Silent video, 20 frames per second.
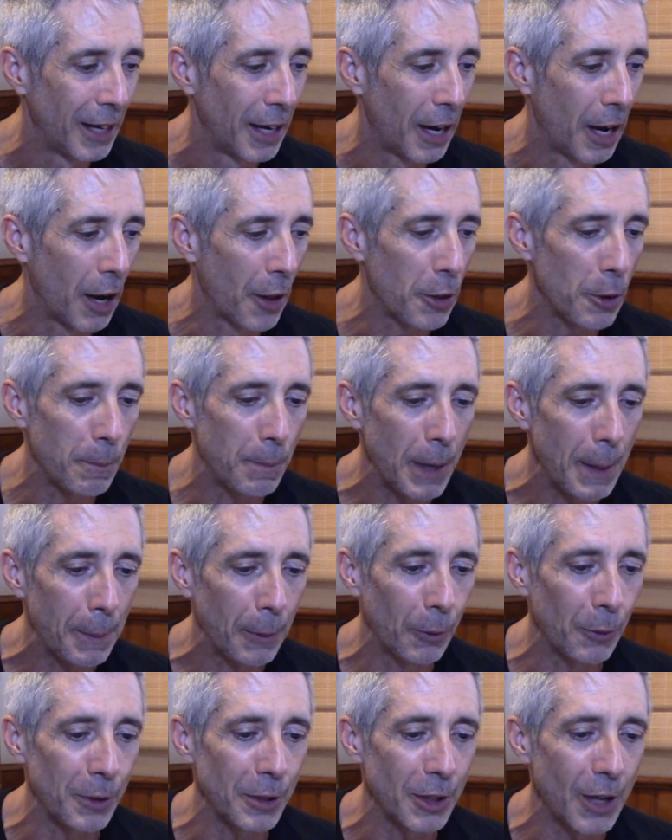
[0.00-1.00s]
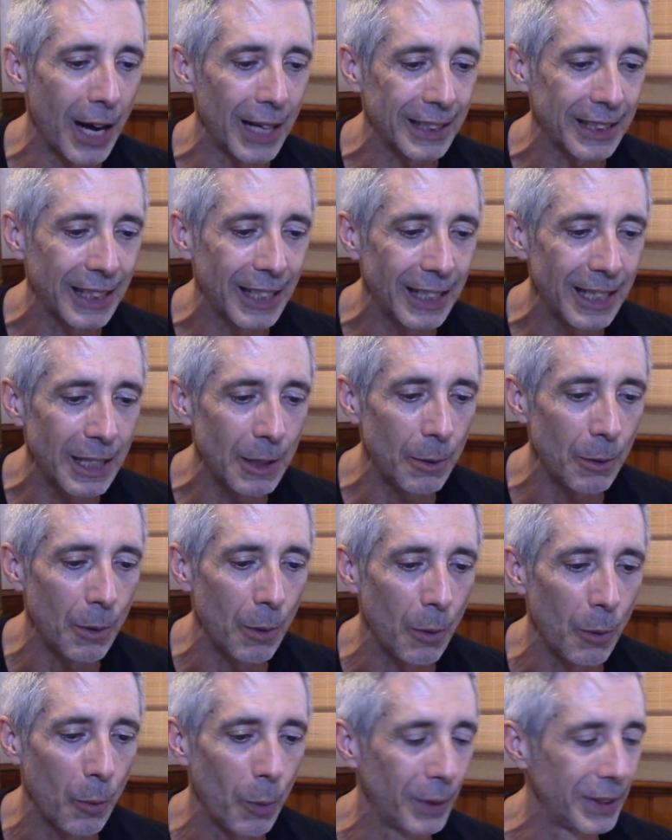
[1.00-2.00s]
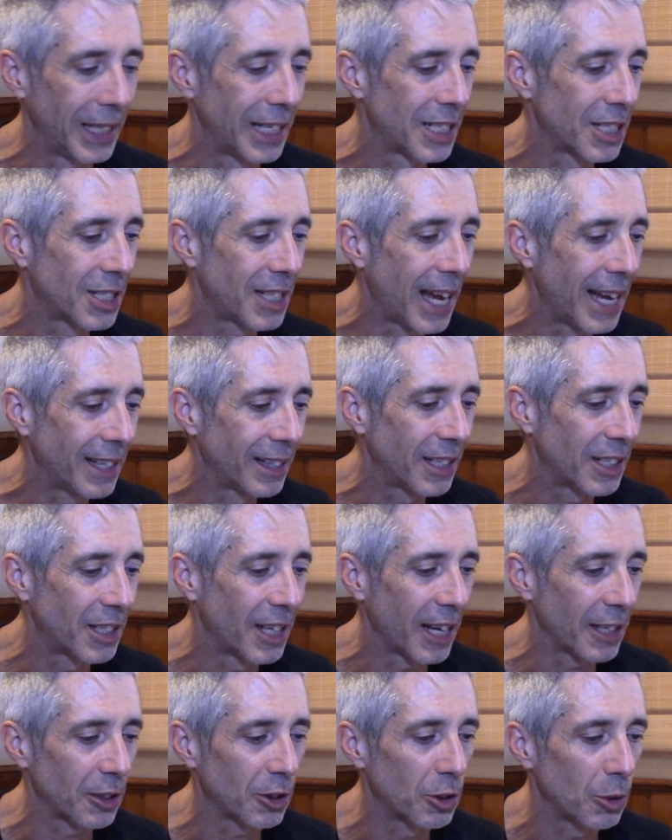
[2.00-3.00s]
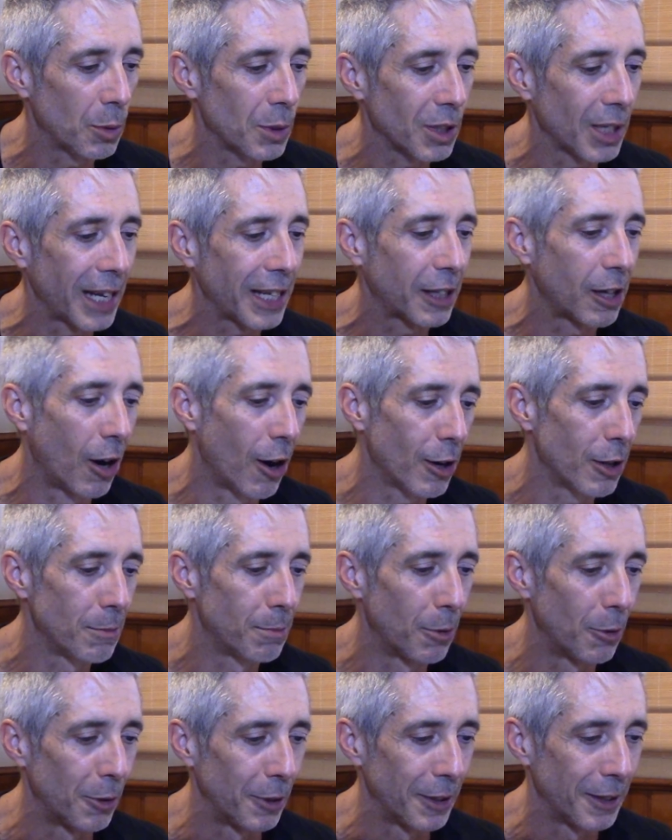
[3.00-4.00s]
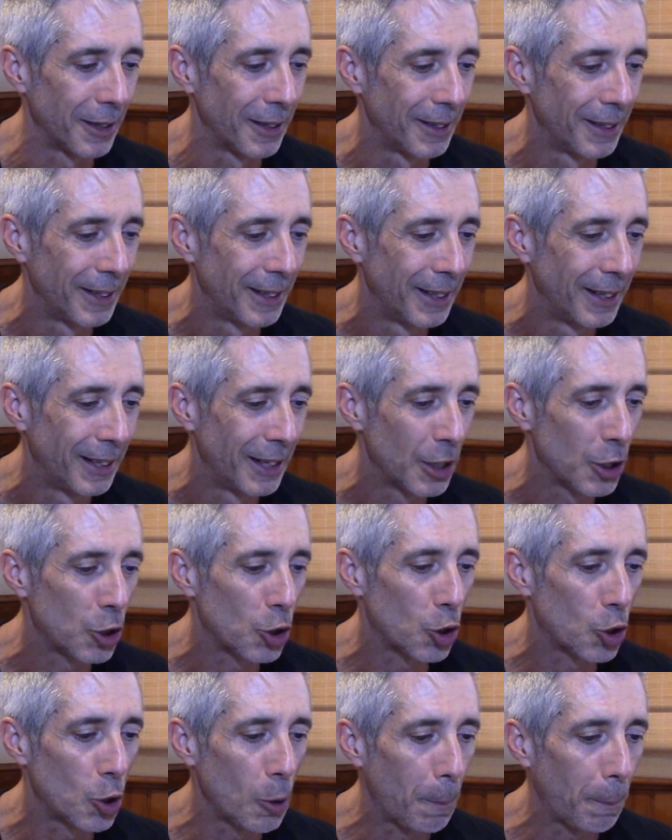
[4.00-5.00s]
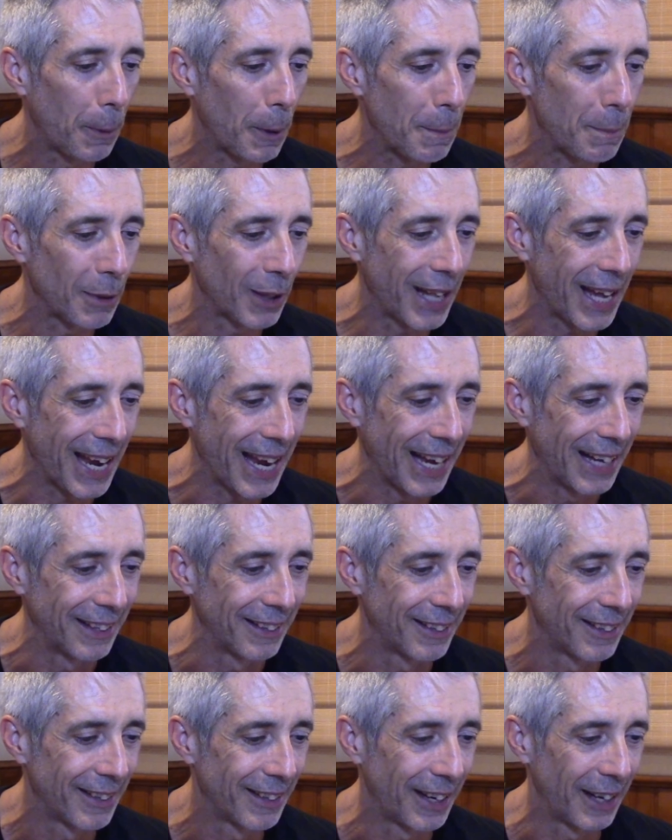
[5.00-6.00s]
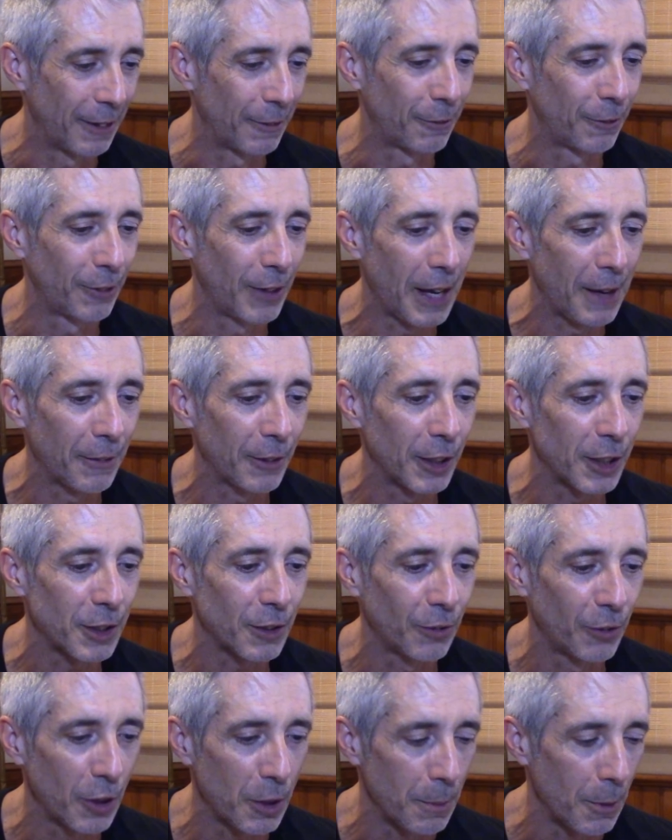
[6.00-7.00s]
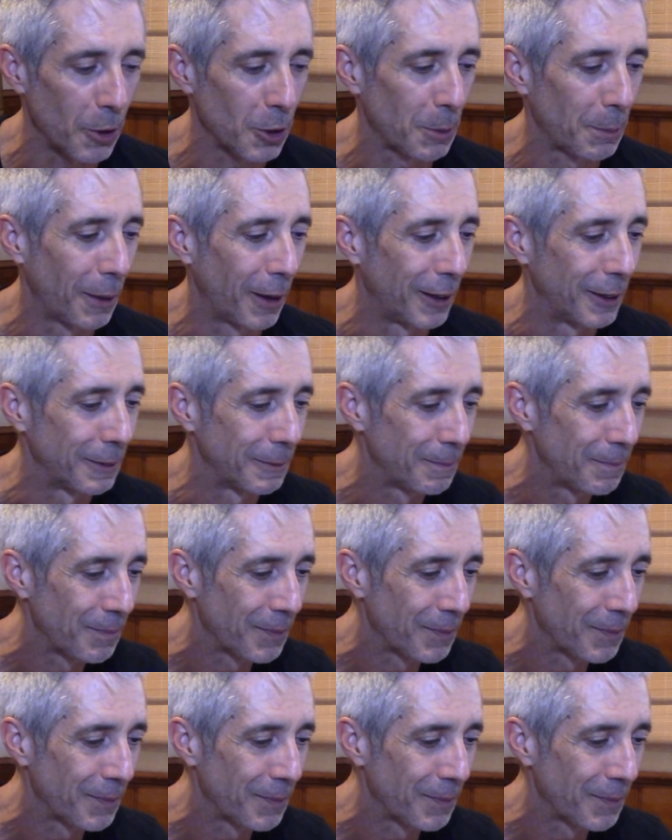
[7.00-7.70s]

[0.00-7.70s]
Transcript: Other people were not kidding when they said the texture was like cardboard. Super bland and flavorless for the most part.